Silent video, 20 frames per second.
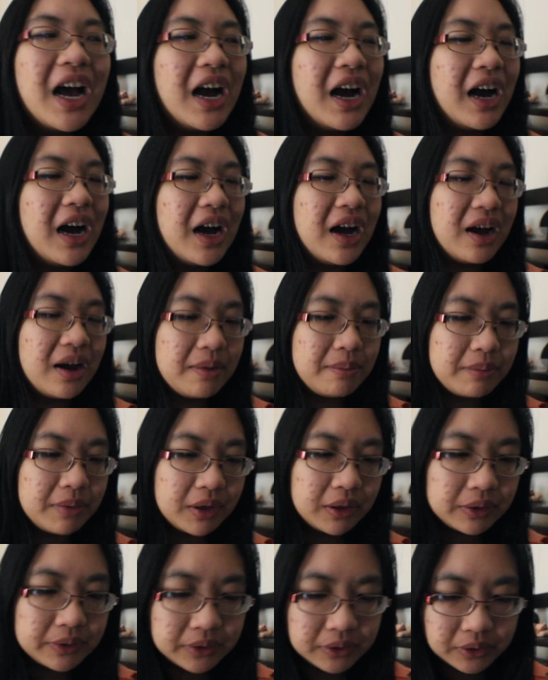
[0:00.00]

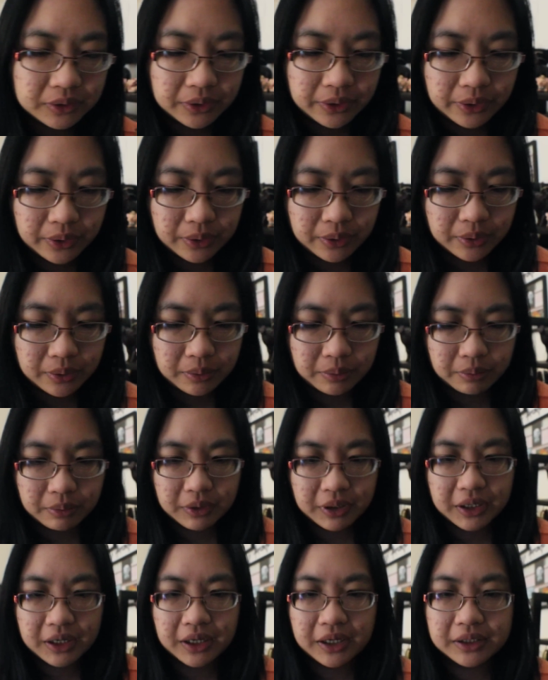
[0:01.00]
Also,
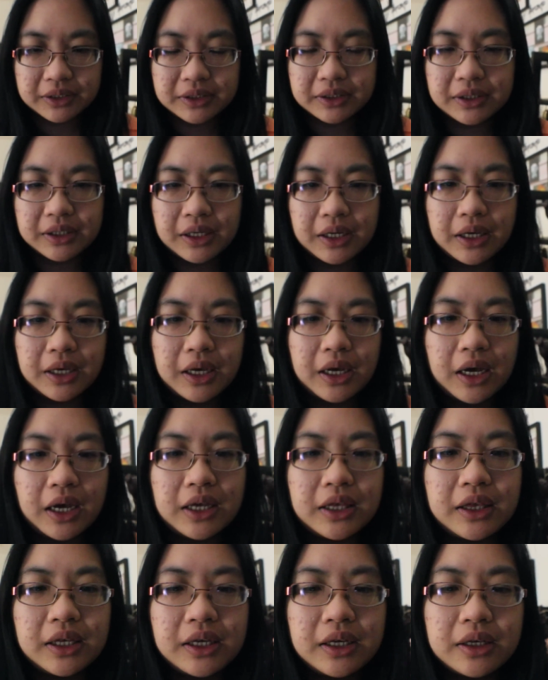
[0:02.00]
what else?
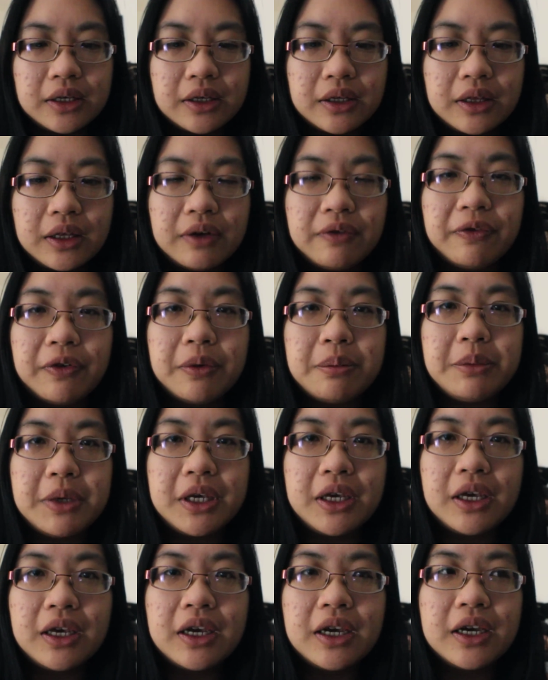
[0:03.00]
I think, like, for
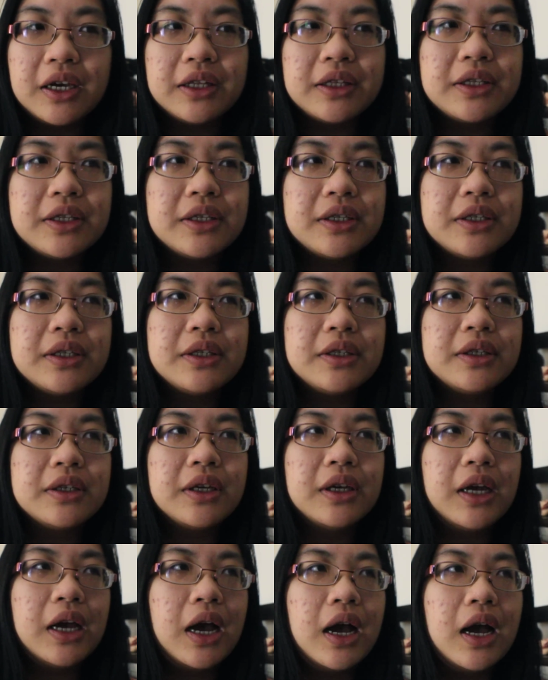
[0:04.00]
me, it's,
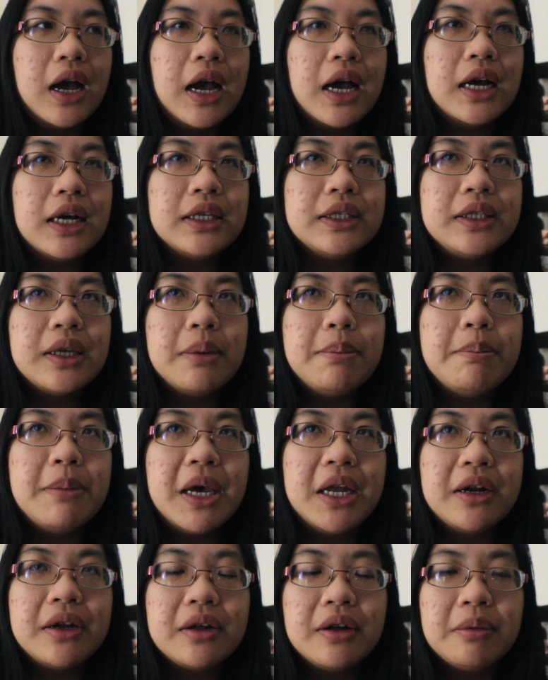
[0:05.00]
as a
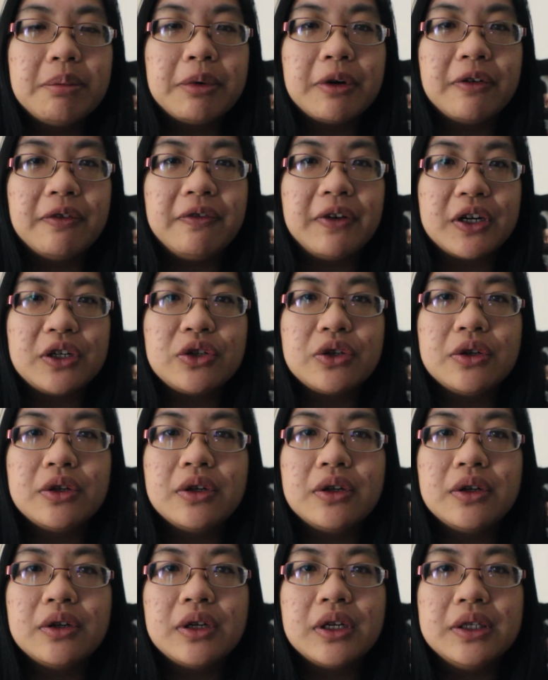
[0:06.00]
medical
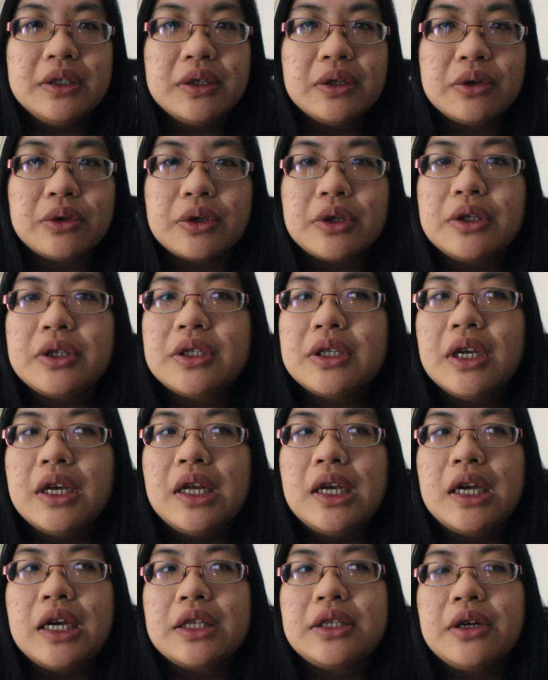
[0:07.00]
professional, as a nurse,
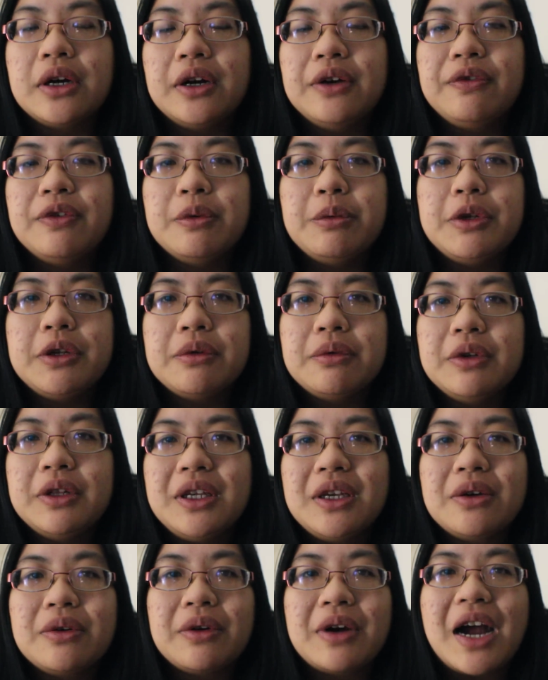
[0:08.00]
it's hard for me to
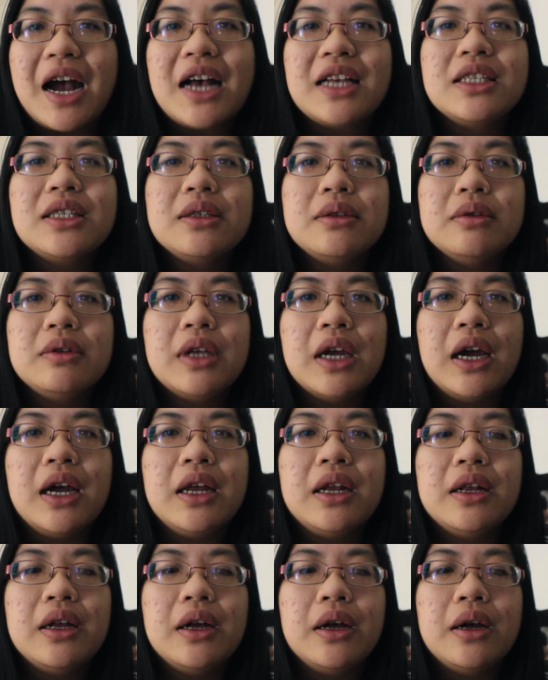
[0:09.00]
really grasp
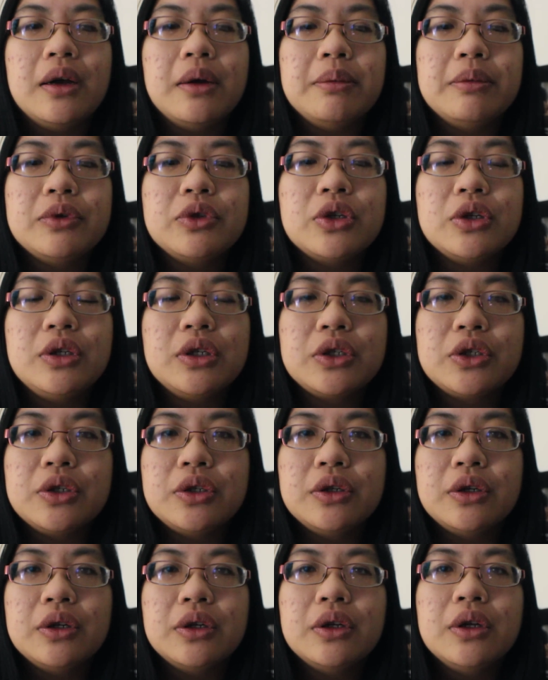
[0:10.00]
that
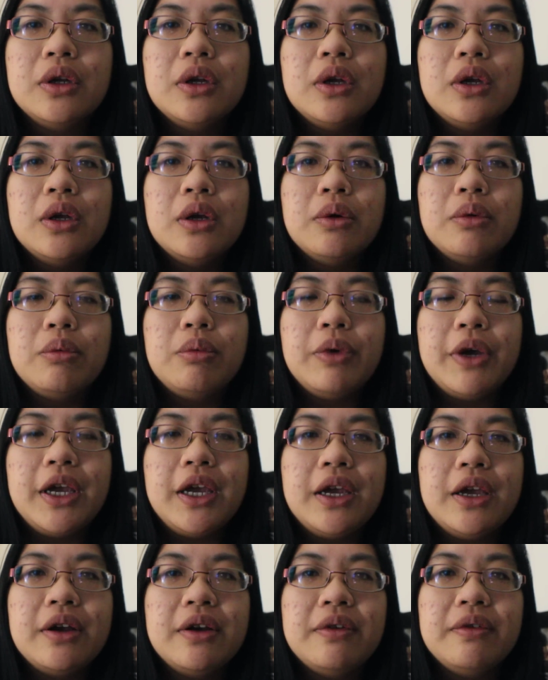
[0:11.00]
traditional
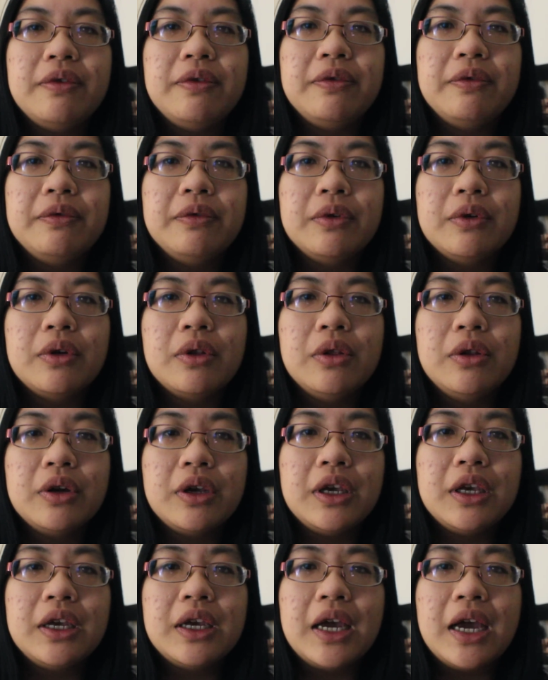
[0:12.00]
way of
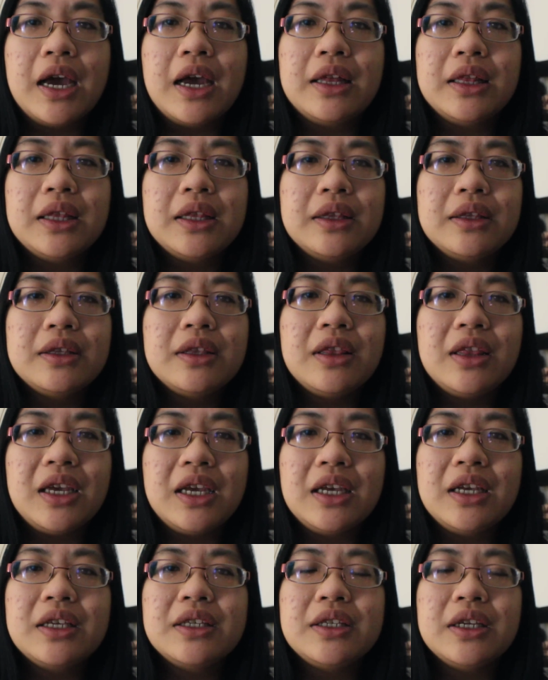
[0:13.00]
looking at
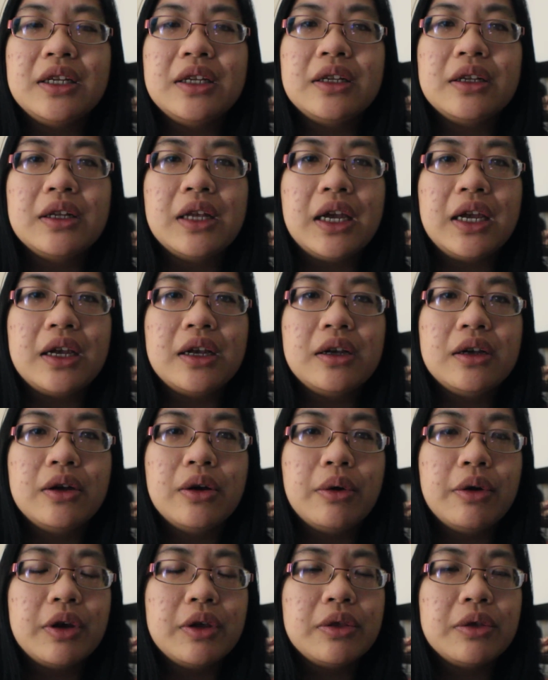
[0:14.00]
things and, like,
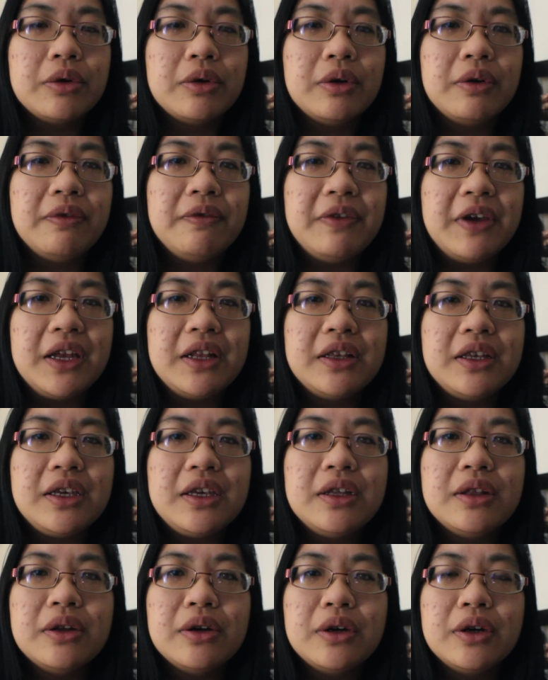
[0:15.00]
going through a faith
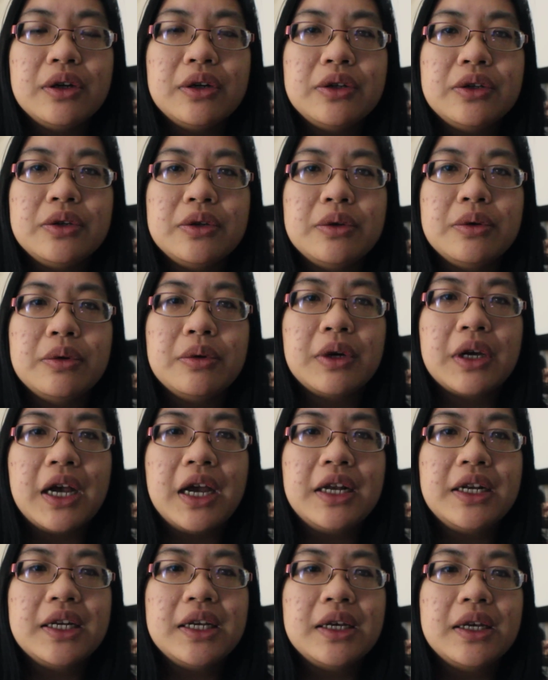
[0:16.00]
healer to
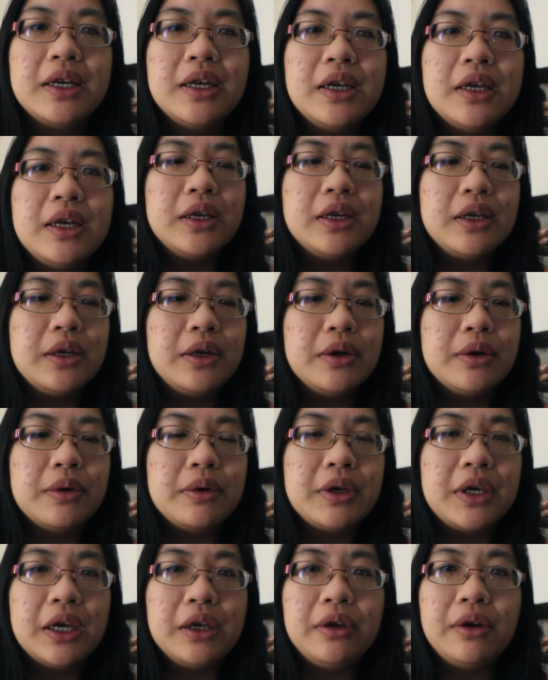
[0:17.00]
kind of, you
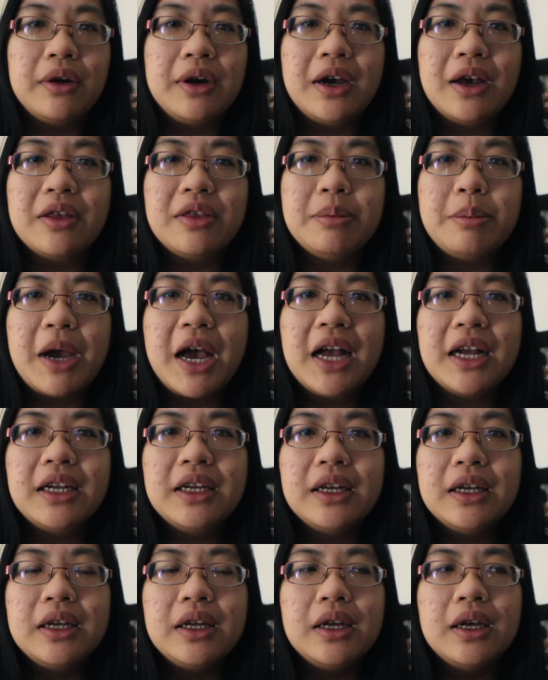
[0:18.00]
know, get your health back.